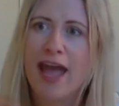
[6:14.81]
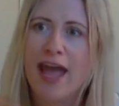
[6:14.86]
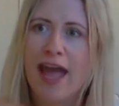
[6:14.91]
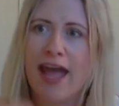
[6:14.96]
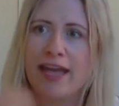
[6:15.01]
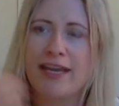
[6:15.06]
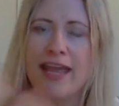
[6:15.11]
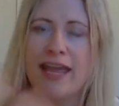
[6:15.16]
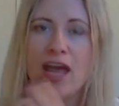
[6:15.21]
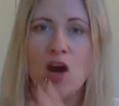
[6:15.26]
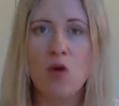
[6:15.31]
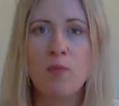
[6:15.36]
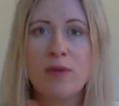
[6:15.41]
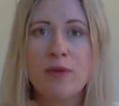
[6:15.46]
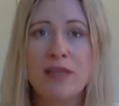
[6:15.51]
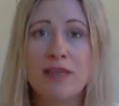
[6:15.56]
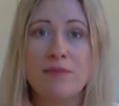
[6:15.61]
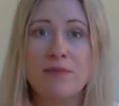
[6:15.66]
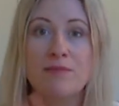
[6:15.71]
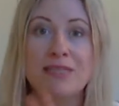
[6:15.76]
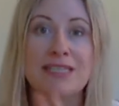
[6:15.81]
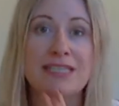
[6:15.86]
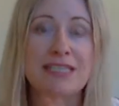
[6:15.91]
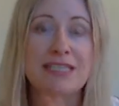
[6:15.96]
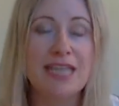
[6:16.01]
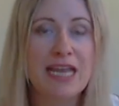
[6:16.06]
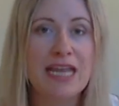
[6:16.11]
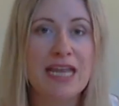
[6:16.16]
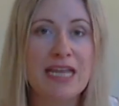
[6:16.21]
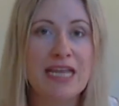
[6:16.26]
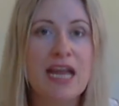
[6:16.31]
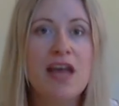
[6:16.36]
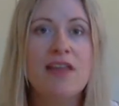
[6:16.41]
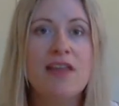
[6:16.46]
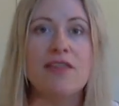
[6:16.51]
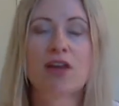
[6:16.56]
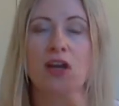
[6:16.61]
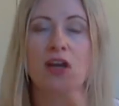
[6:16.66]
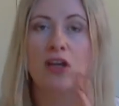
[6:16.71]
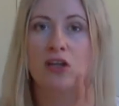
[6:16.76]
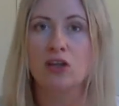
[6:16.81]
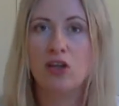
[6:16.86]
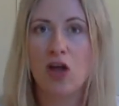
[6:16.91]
and helping them see that a